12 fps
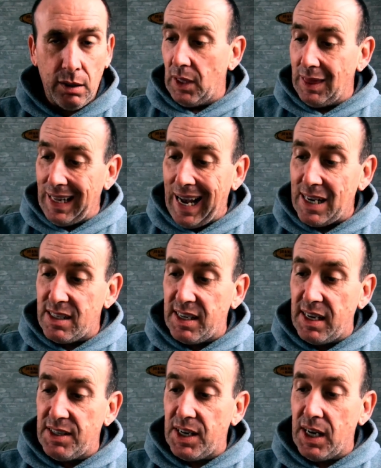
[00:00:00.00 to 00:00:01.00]
Last
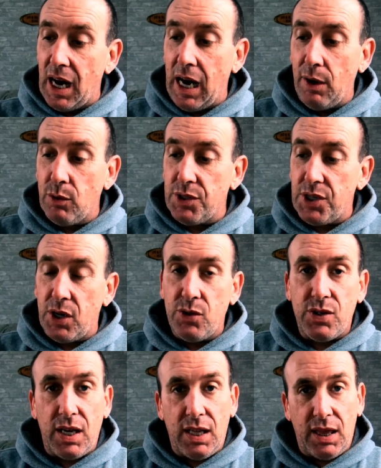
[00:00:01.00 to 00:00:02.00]
season, I was
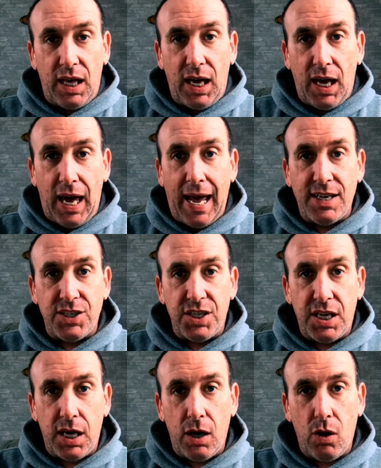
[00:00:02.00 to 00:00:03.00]
using the
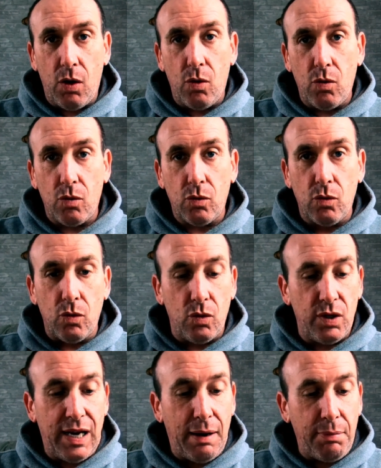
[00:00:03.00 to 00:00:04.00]
HTO
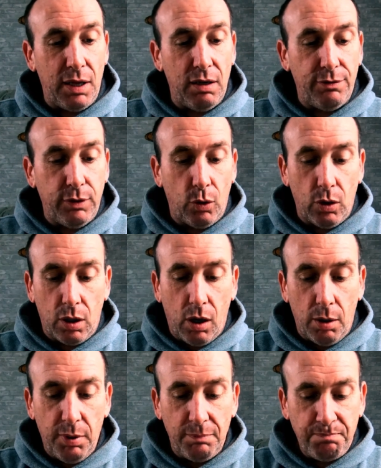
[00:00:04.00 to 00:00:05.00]
Nebula
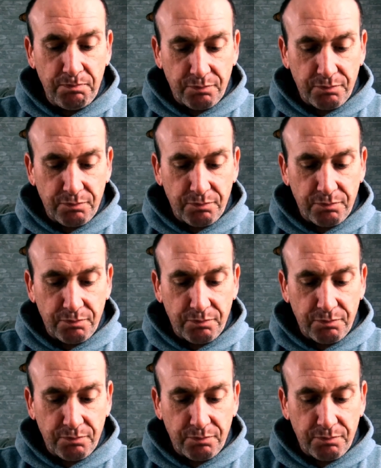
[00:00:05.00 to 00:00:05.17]
Fluorocarbon,